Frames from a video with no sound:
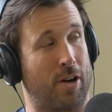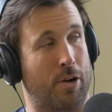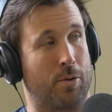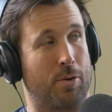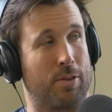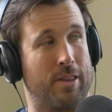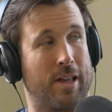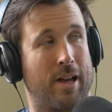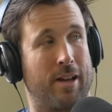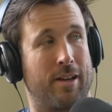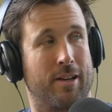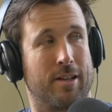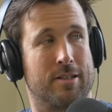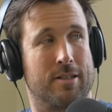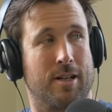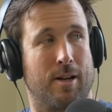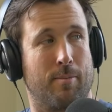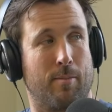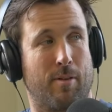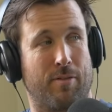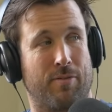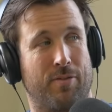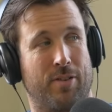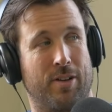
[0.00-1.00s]
with that next
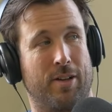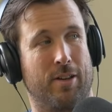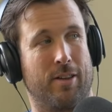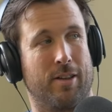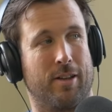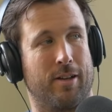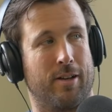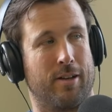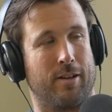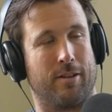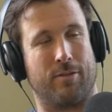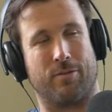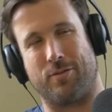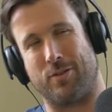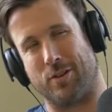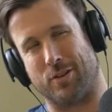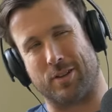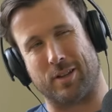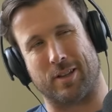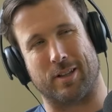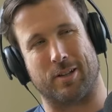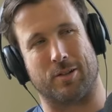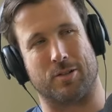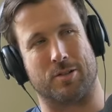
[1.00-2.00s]
time I feel the
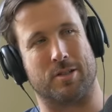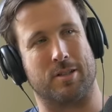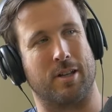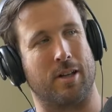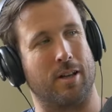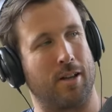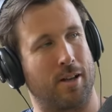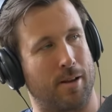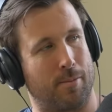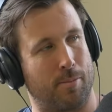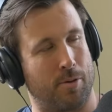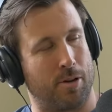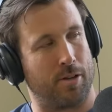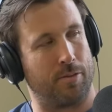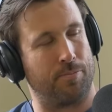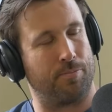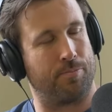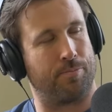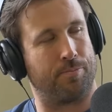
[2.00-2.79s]
little sting coming on.